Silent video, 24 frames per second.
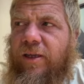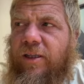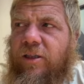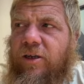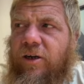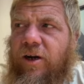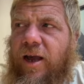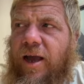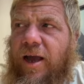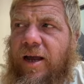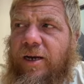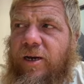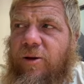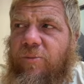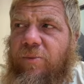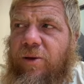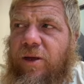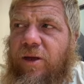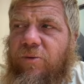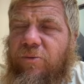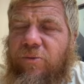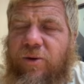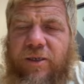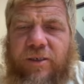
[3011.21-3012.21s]
There had to be
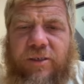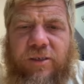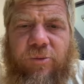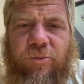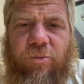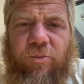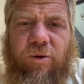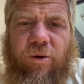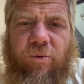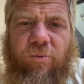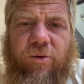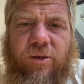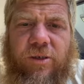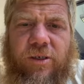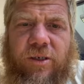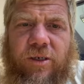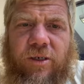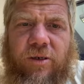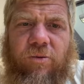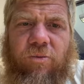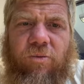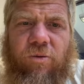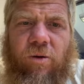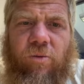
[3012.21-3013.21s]
a reason. What was
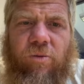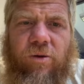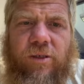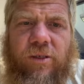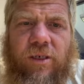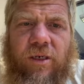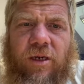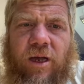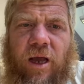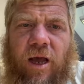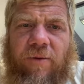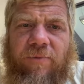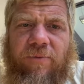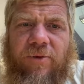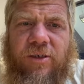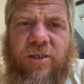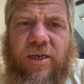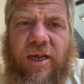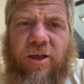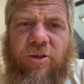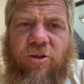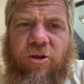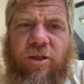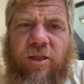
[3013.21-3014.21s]
the what was the
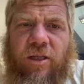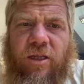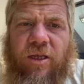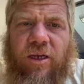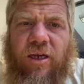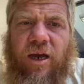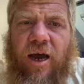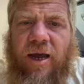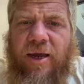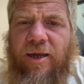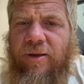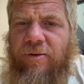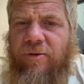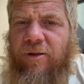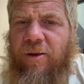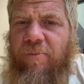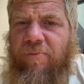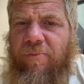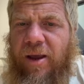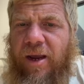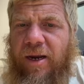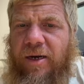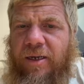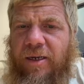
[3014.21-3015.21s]
conversation that got that
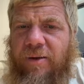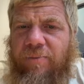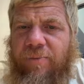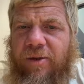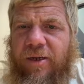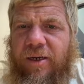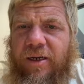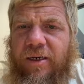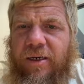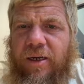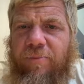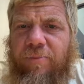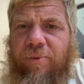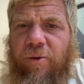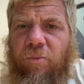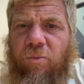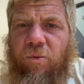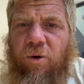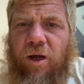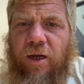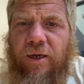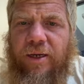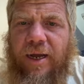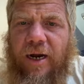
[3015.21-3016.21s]
made him get up and
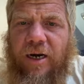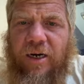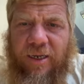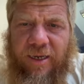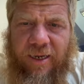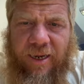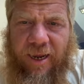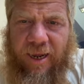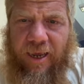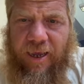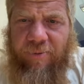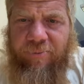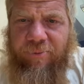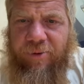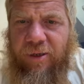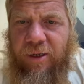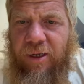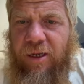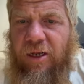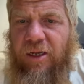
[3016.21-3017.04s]
walk out of camp?